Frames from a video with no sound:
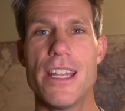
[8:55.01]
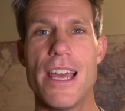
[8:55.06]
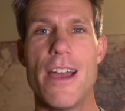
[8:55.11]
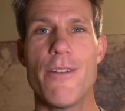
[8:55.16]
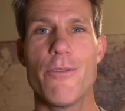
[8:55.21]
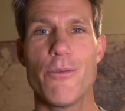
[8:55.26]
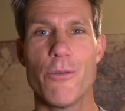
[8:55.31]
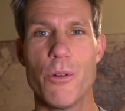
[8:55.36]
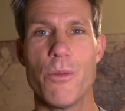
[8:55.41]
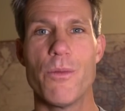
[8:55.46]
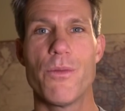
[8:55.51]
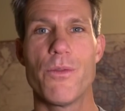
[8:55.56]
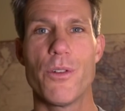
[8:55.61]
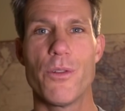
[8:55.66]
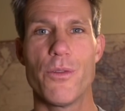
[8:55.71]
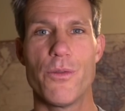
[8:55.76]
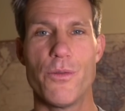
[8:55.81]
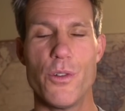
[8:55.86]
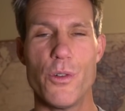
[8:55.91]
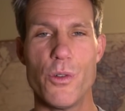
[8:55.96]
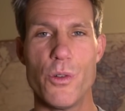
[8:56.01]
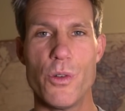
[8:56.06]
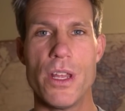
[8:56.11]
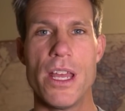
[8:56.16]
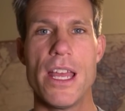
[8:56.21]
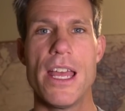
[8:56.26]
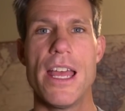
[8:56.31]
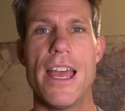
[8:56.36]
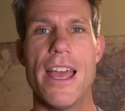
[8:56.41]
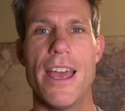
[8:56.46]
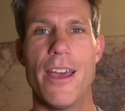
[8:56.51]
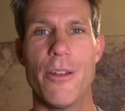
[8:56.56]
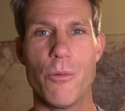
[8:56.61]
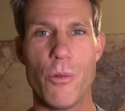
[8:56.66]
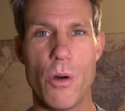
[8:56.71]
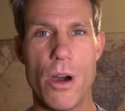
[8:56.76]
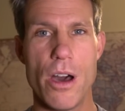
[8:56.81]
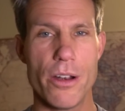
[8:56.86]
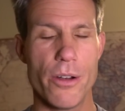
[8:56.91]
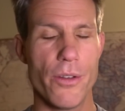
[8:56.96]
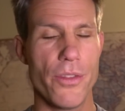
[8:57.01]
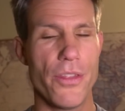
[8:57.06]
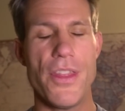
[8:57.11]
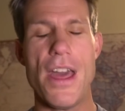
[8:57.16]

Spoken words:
to have room for food and water.